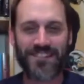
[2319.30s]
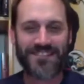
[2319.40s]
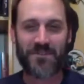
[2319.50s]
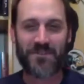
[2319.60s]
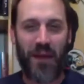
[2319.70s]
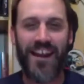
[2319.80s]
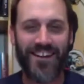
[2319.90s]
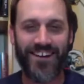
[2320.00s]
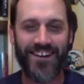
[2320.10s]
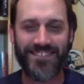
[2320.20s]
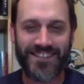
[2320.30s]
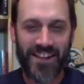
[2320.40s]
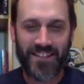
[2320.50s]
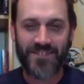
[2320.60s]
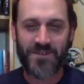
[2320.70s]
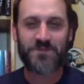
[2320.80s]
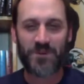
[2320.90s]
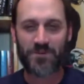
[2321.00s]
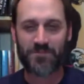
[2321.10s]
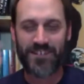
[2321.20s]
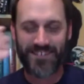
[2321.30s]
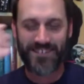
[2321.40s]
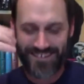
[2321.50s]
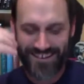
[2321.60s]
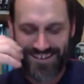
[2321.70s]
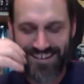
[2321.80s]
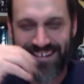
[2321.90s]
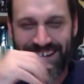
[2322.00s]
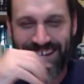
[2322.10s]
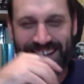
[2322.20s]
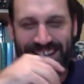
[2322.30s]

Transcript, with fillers: as a panda on YouTube. Isn't that